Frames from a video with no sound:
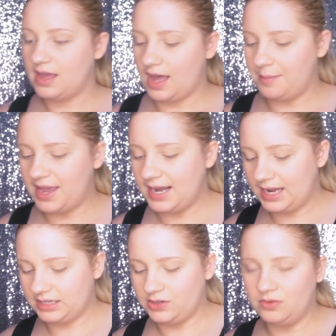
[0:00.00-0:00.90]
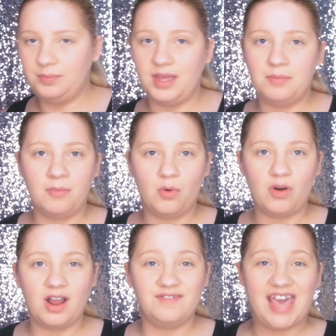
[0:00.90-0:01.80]
I might add a little bit
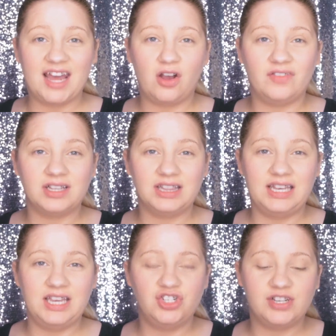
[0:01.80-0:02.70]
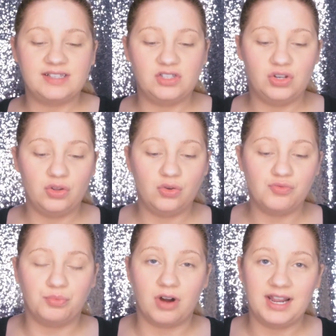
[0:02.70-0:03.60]
more of that on the lid just to
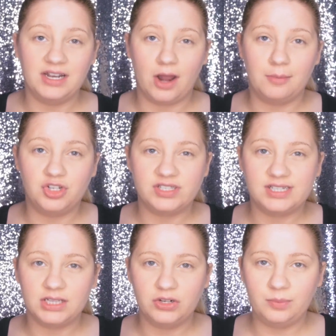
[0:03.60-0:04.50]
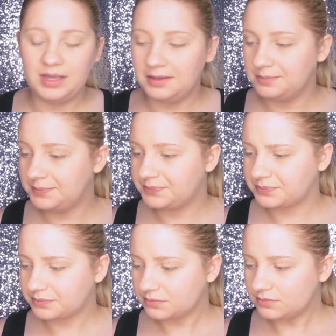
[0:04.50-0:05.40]
brighten it up just a little bit.
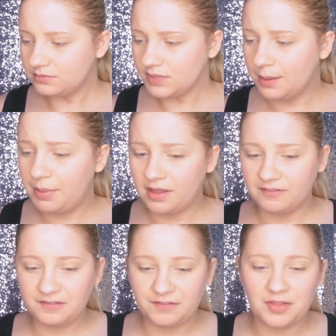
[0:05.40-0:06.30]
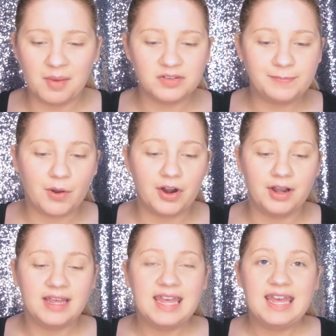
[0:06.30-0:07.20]
But for the most part,
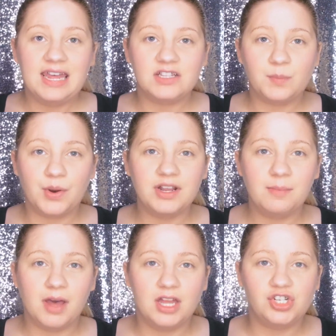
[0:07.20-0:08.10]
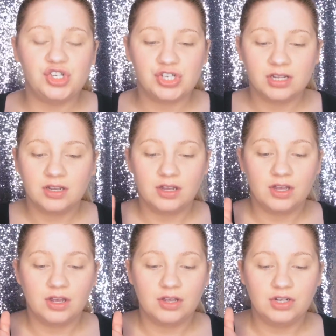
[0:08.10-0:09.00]
it's pretty much
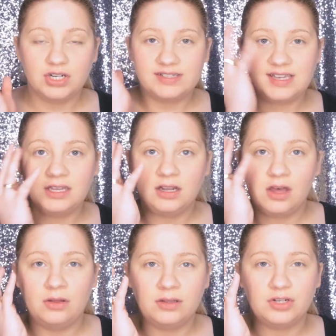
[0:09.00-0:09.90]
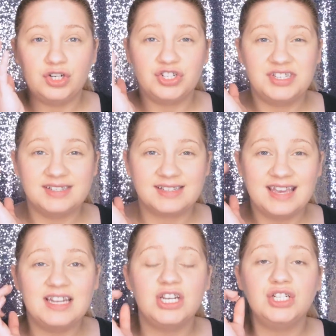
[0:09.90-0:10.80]
your skin
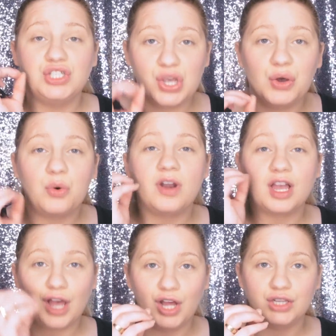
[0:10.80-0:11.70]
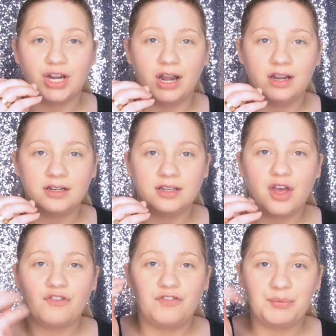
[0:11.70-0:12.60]
tone color
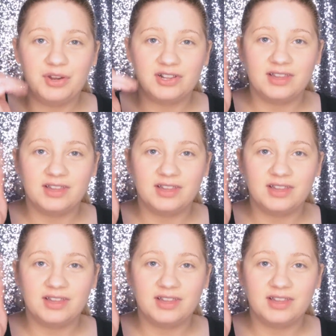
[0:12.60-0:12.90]
from your